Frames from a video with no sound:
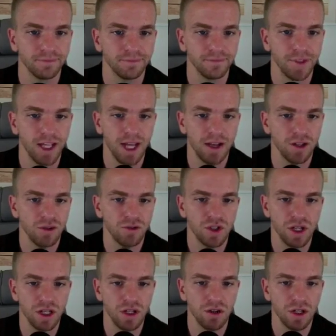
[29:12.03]
Yeah,
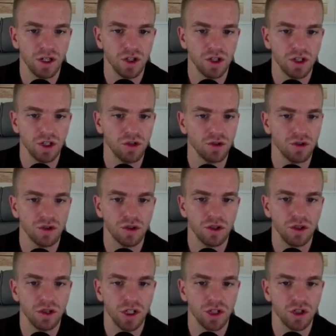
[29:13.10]
Eugene, you can just
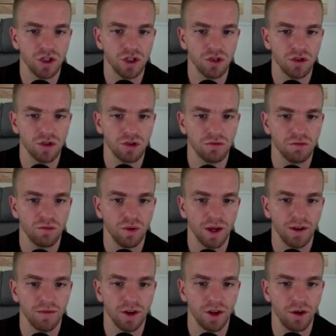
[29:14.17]
use
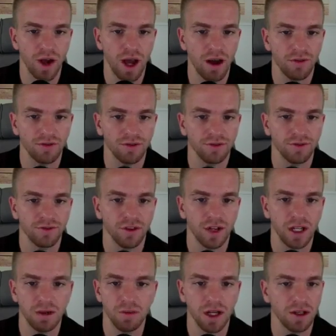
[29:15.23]
whatever you have for
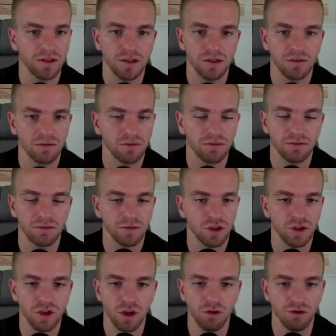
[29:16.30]
emails. There's
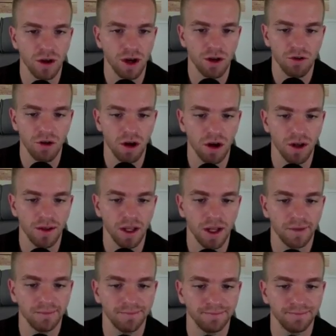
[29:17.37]
no right or wrong on that.